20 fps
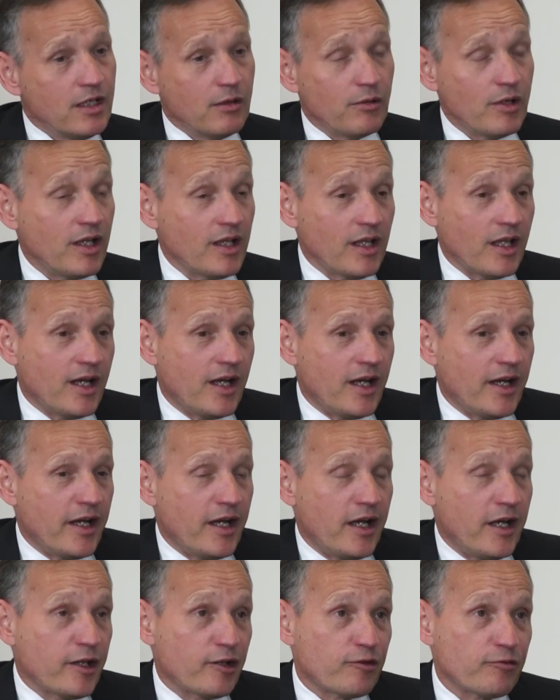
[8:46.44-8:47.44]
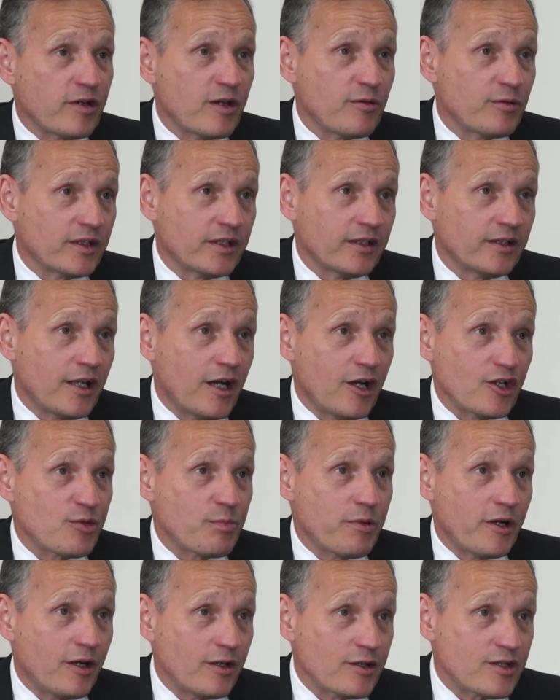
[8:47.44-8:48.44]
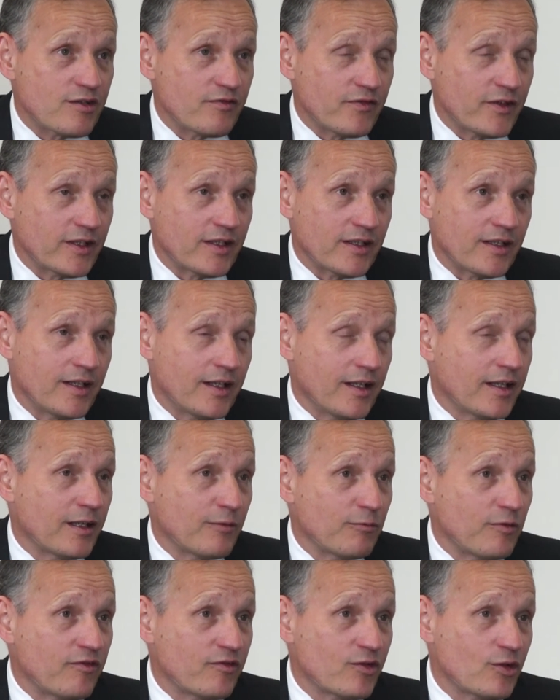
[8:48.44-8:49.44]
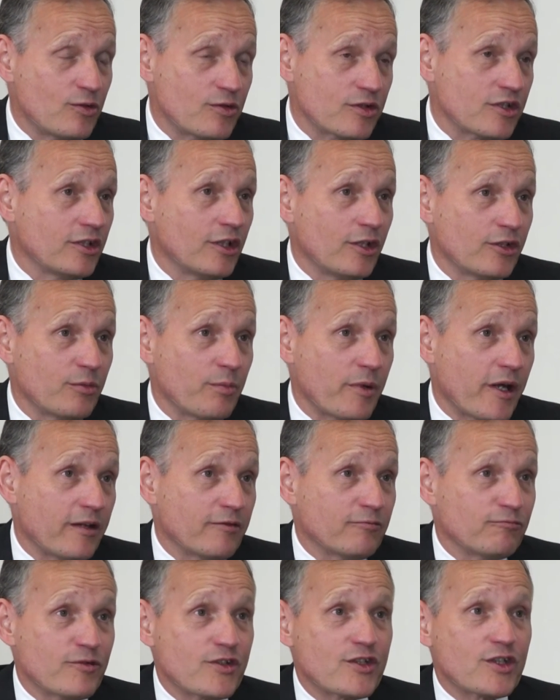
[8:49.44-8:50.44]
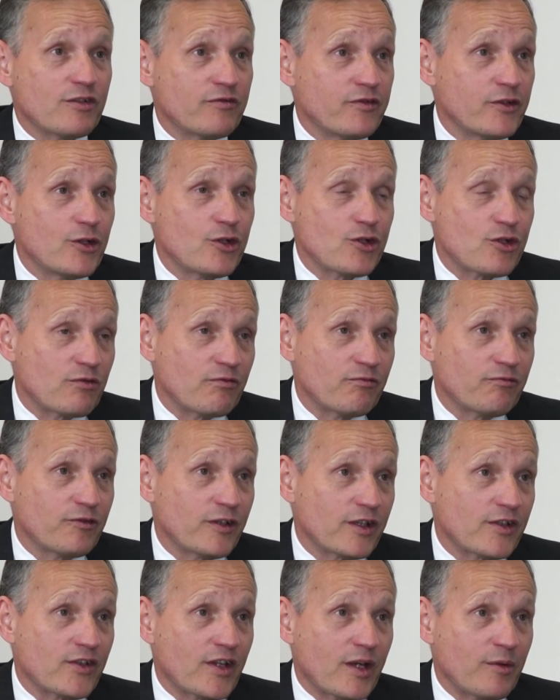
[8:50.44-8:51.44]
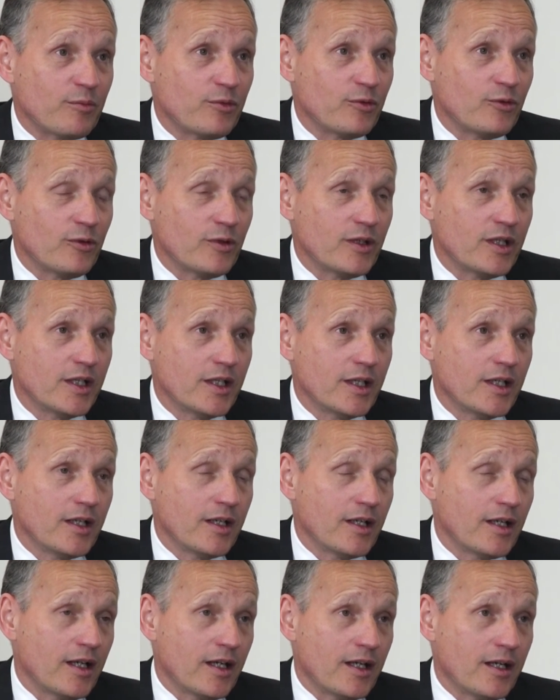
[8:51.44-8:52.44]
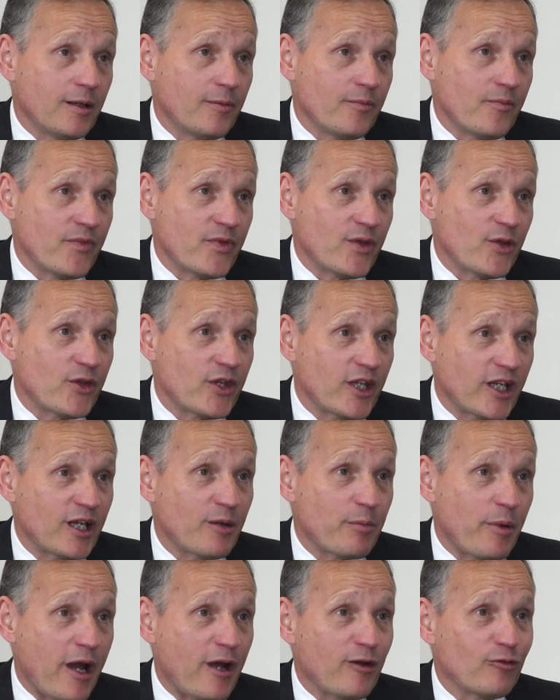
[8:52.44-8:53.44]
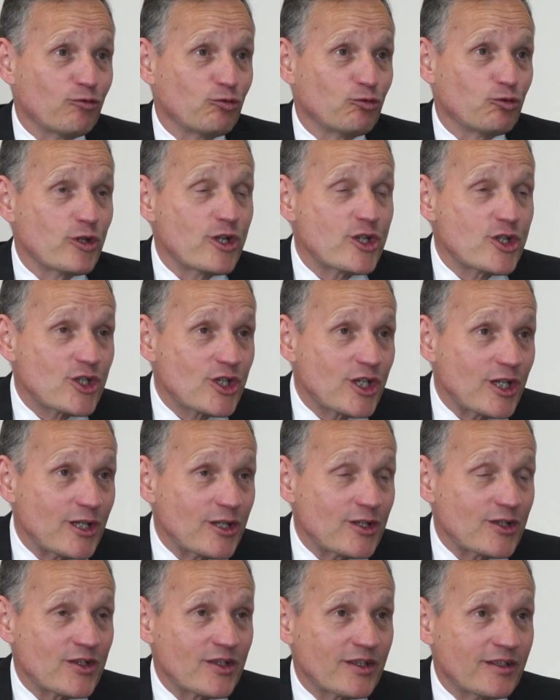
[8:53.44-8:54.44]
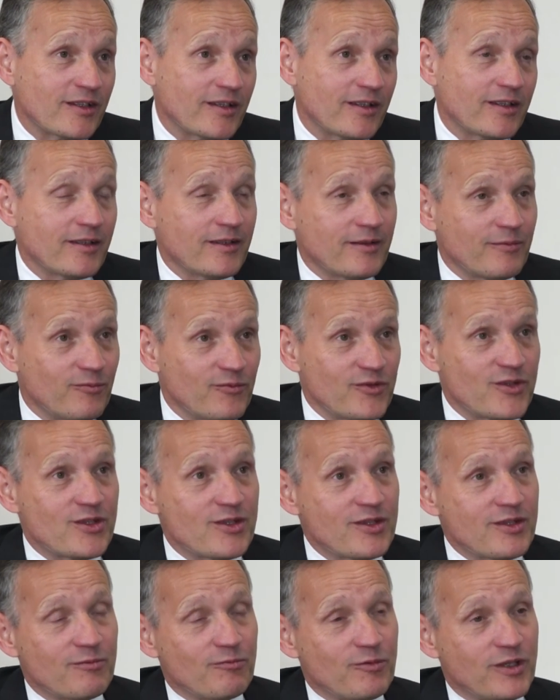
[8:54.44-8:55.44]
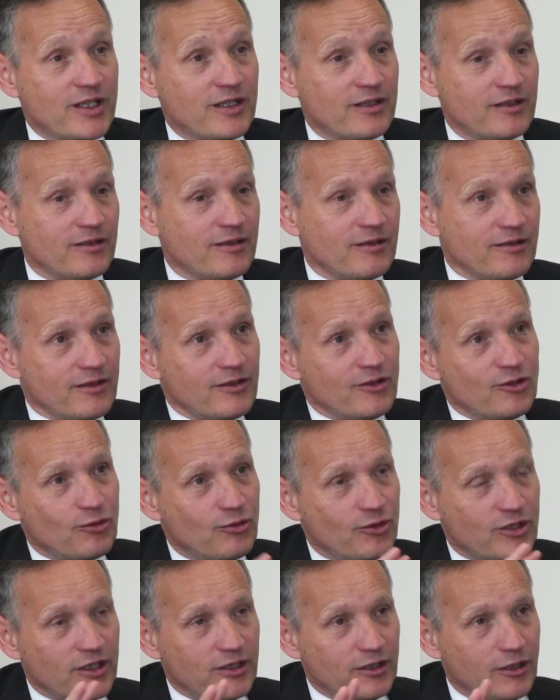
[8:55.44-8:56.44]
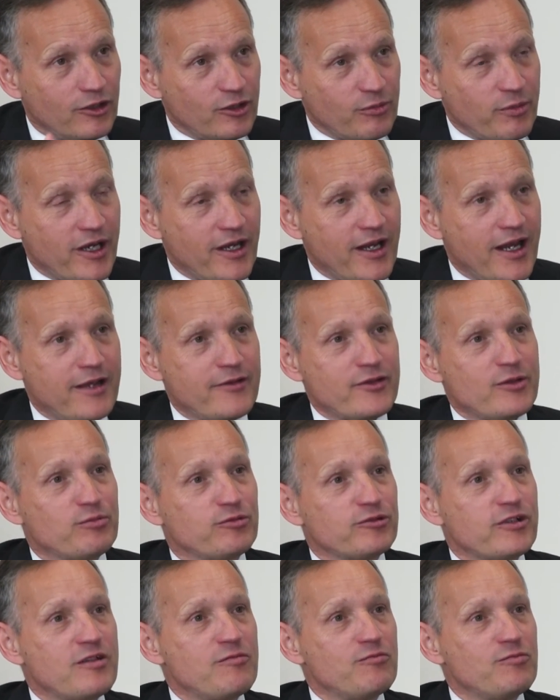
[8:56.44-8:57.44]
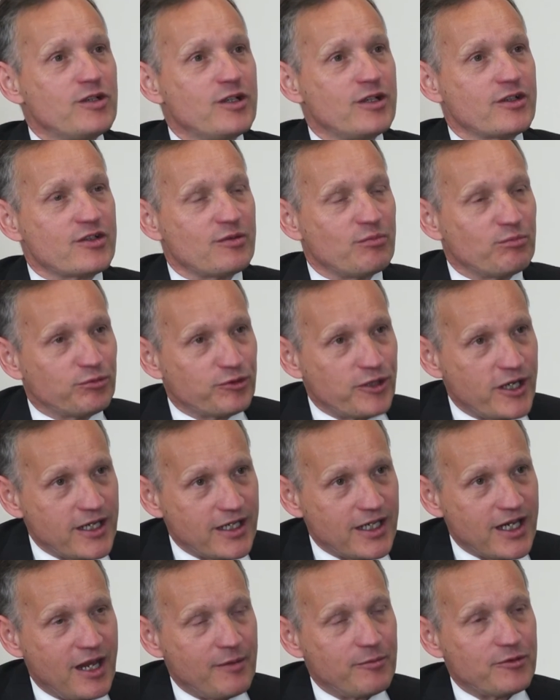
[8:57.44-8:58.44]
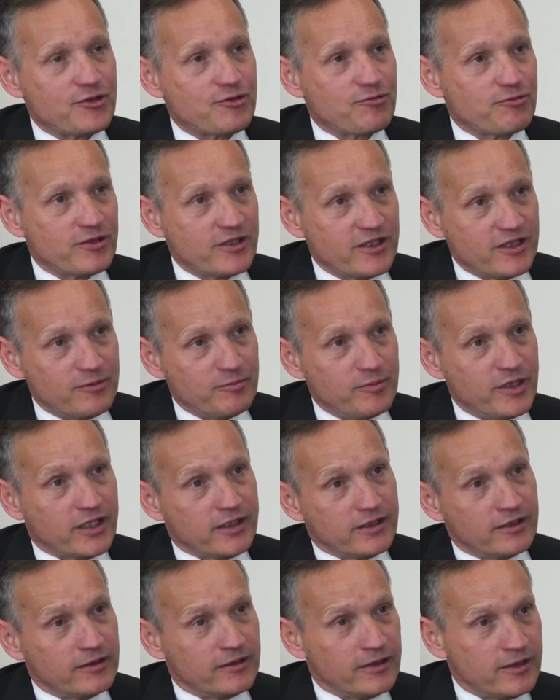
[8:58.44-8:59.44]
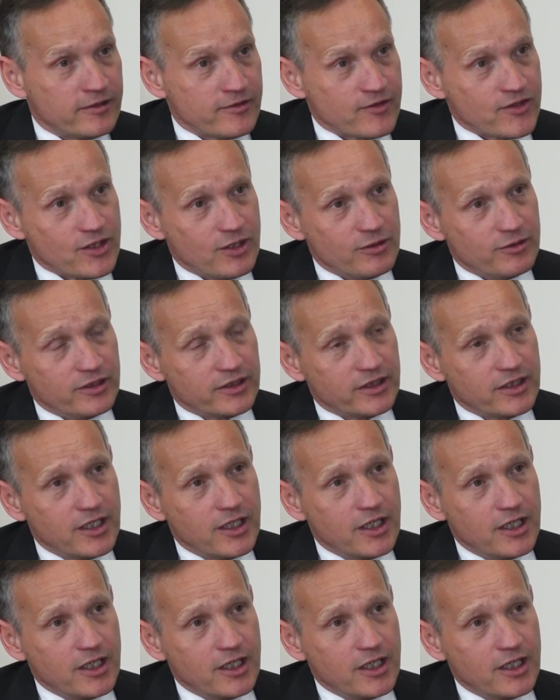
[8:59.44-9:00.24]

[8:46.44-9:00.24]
Well, I agree with large parts of it. I think we've talked a lot about risk aversion, for example. The thing about risk is, and we can talk a lot about how the brain works and brain chemistry and the amygdala and so on,